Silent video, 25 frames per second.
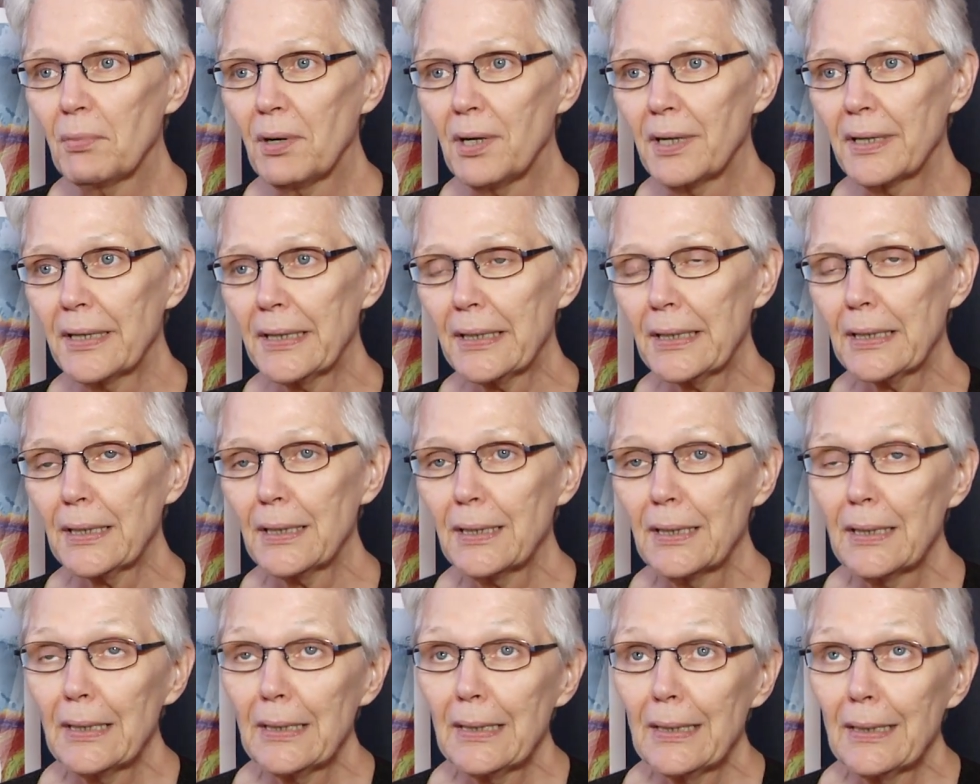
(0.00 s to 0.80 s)
by,
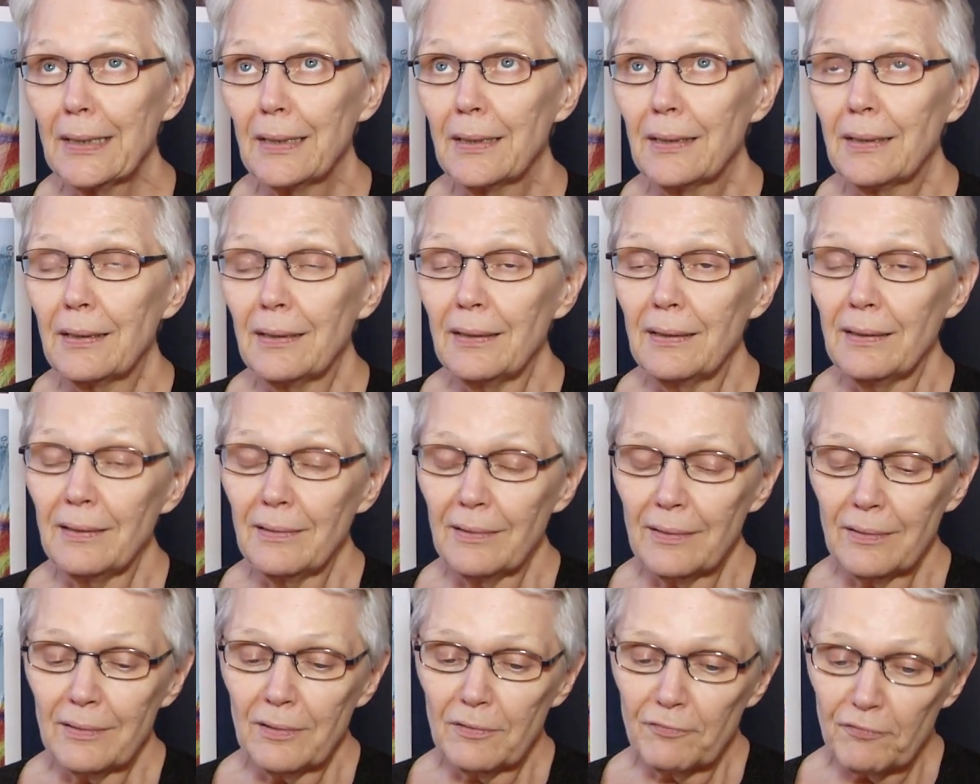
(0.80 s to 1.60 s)
uh,
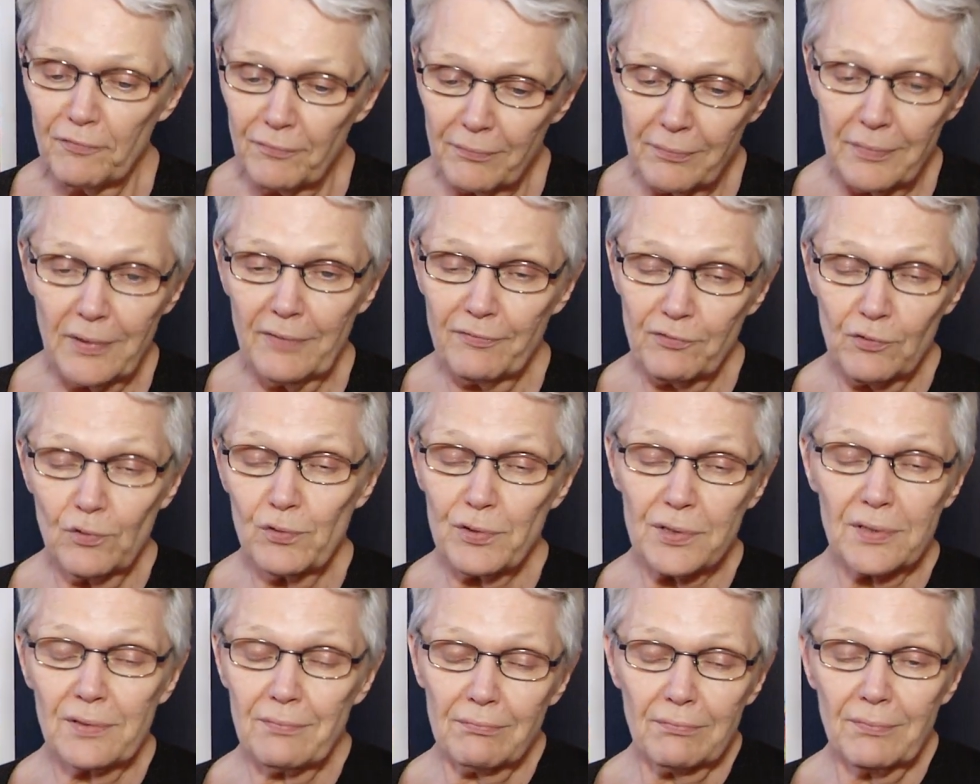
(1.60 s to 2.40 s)
of, of,
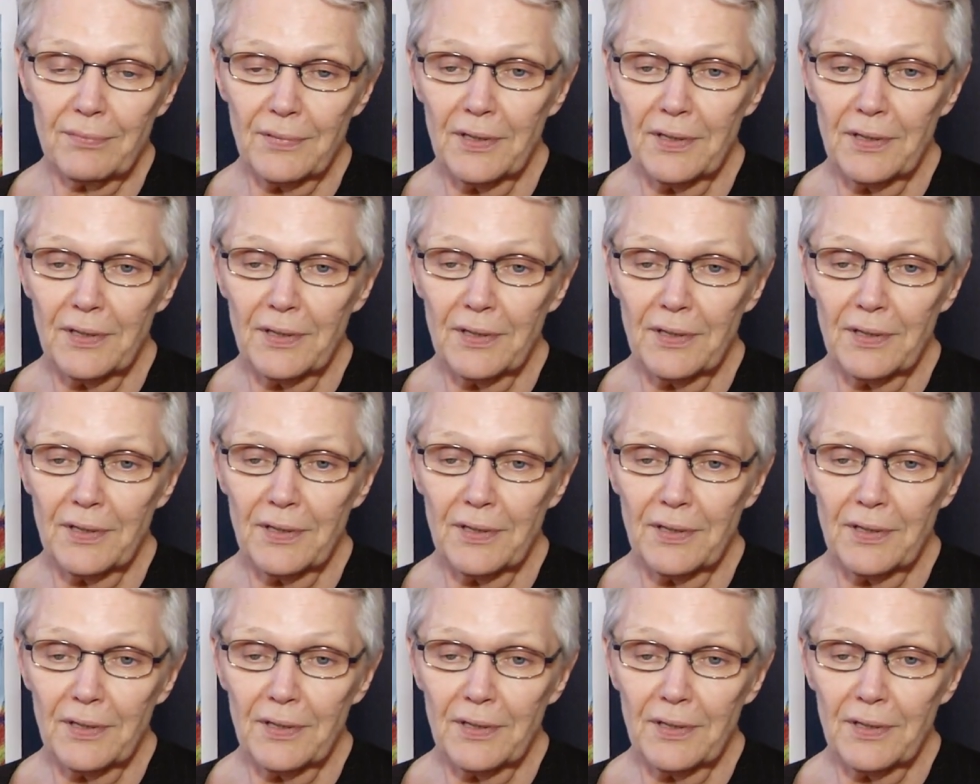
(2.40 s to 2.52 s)
course,